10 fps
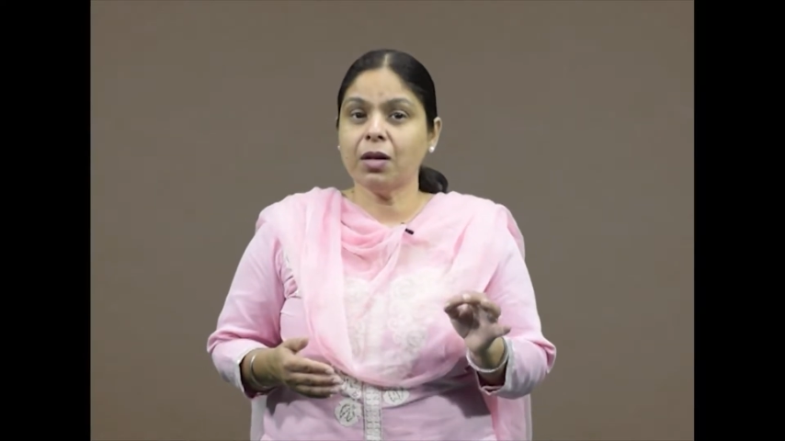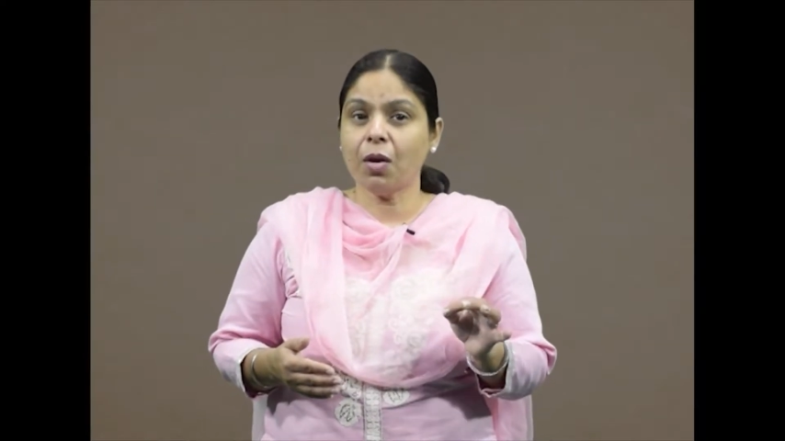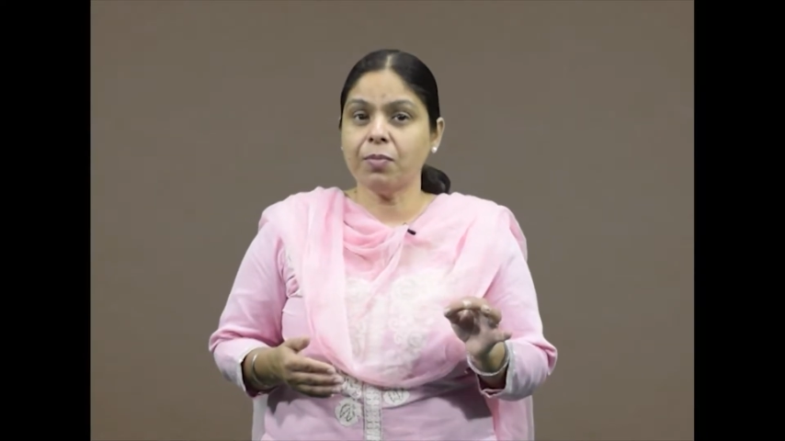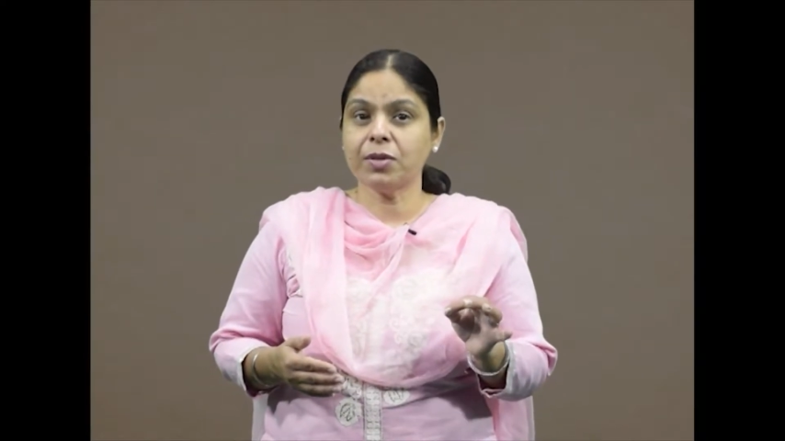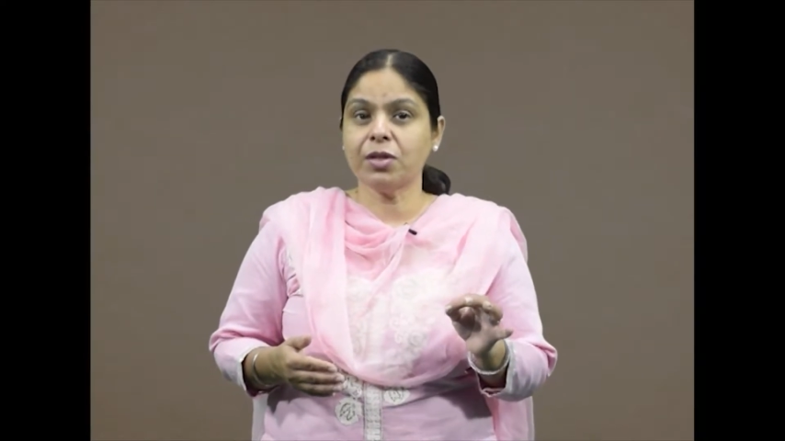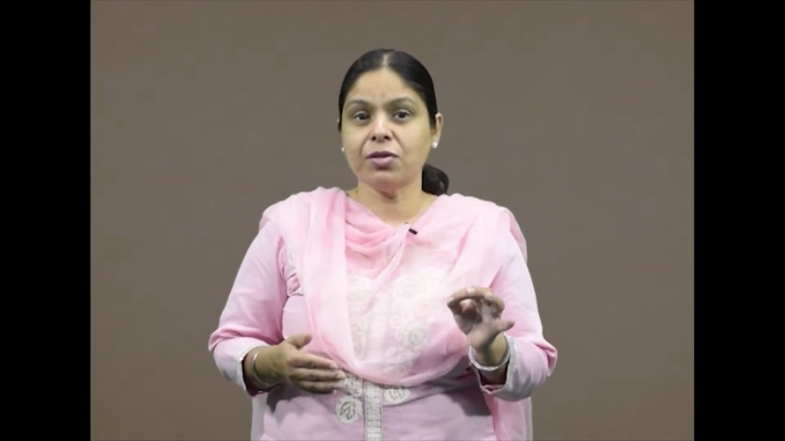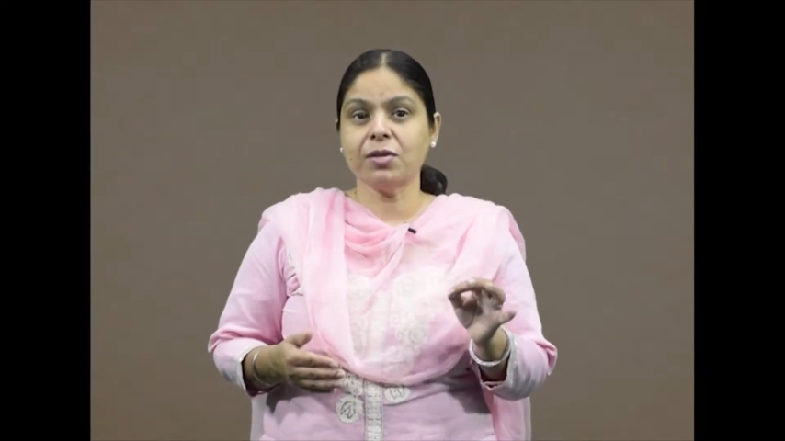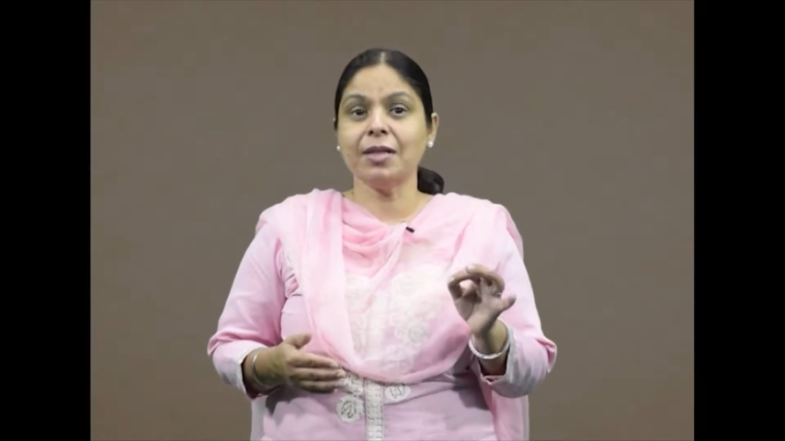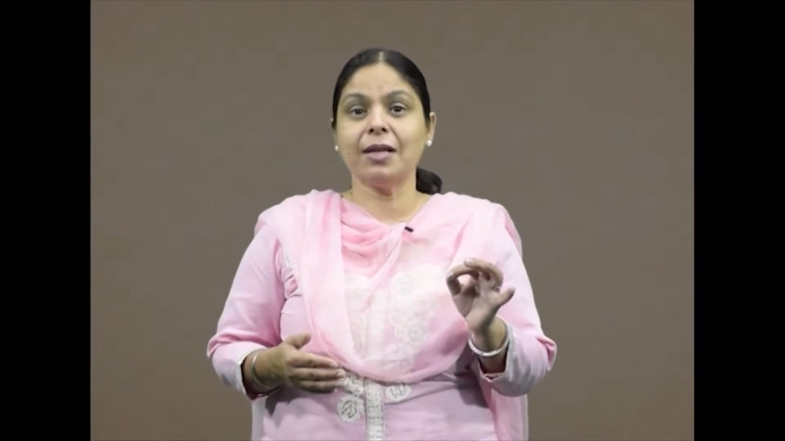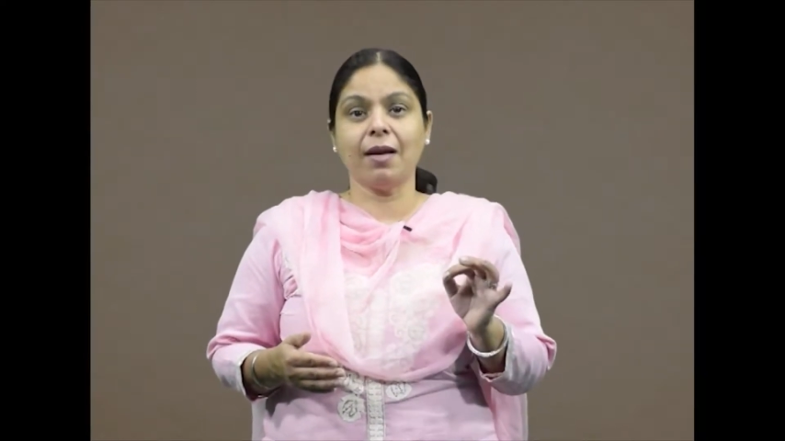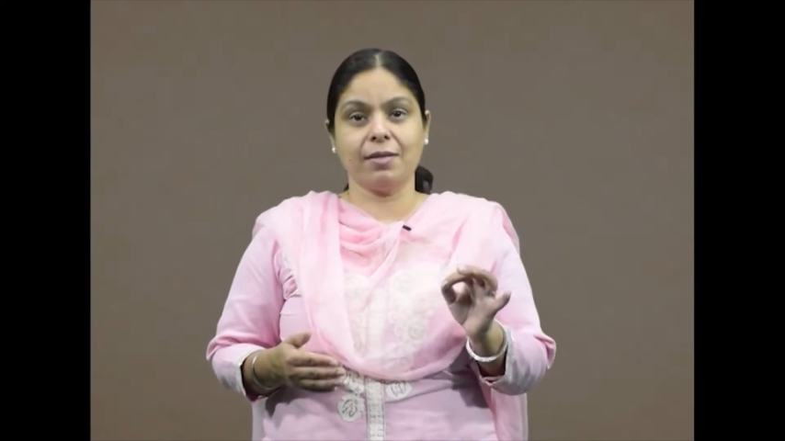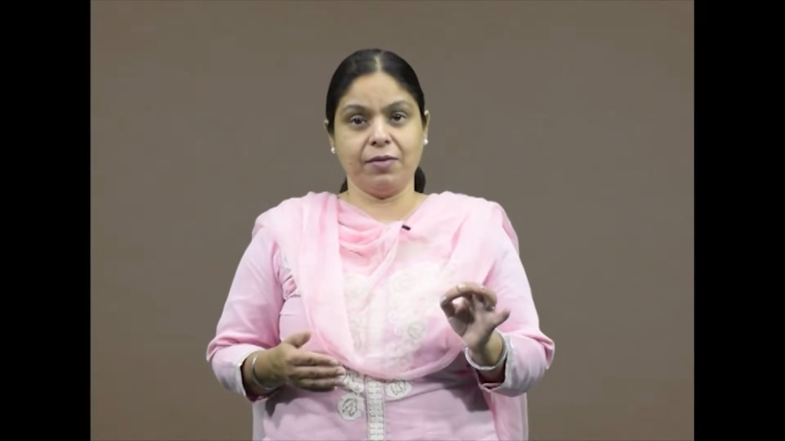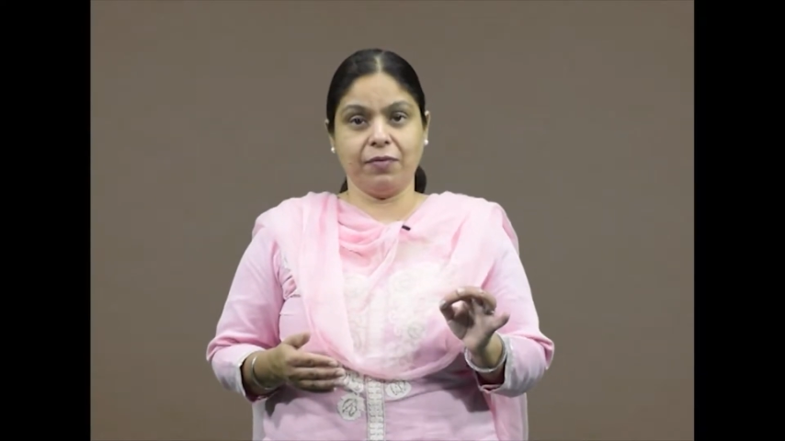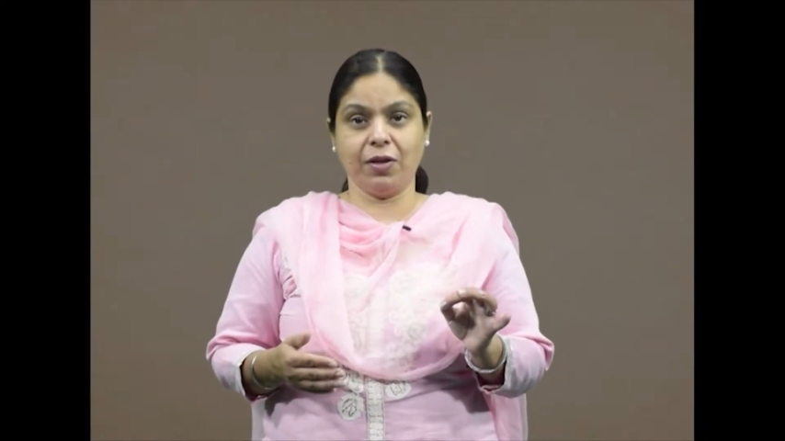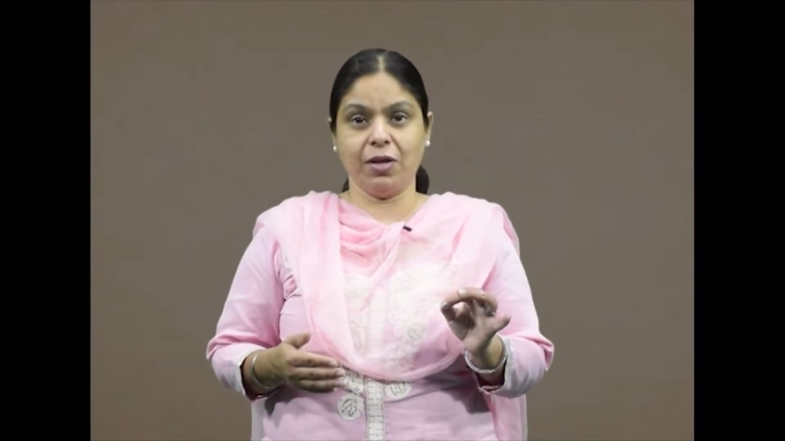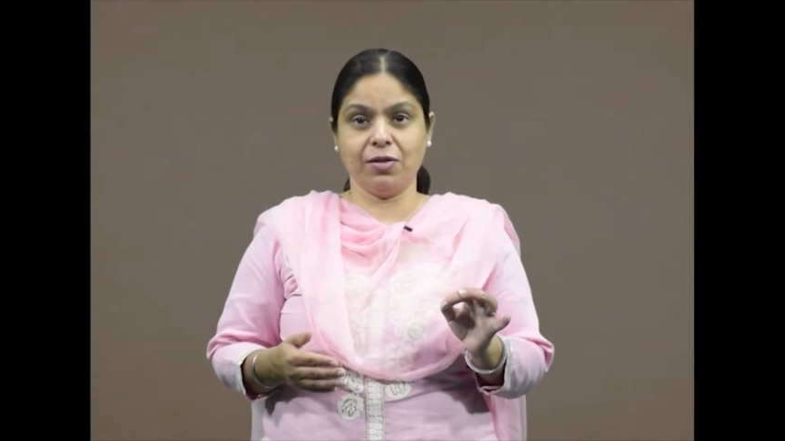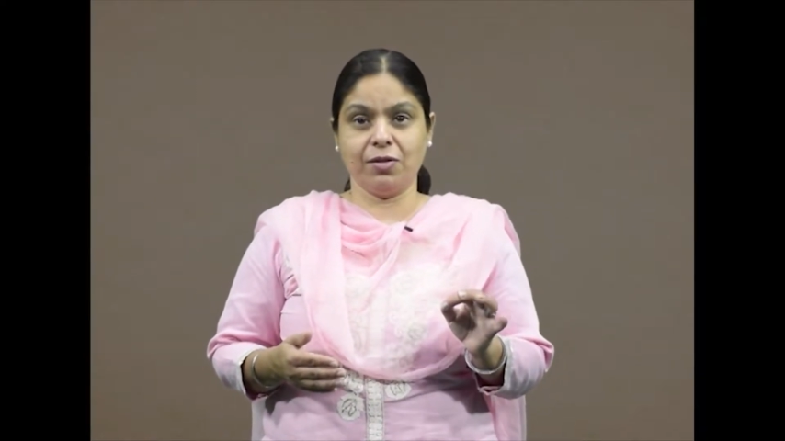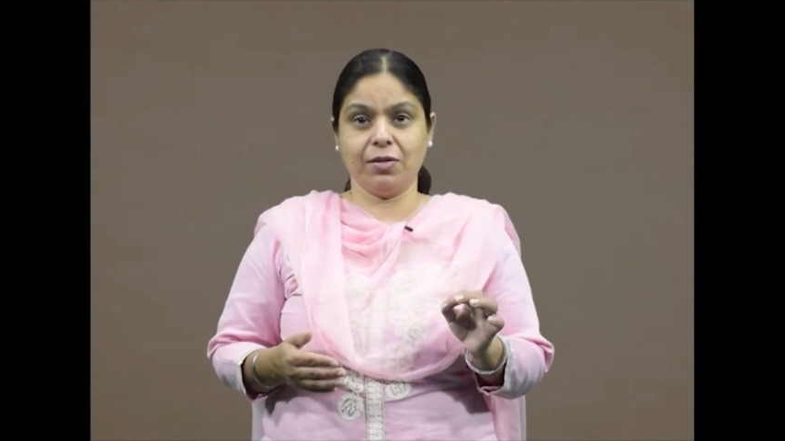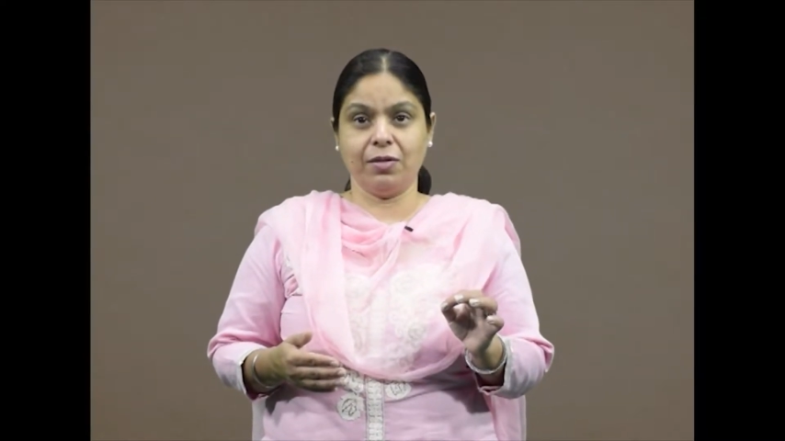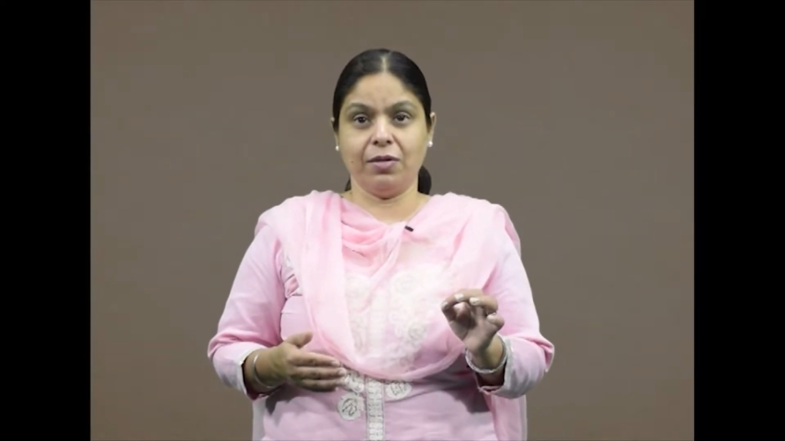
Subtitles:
composition, classification.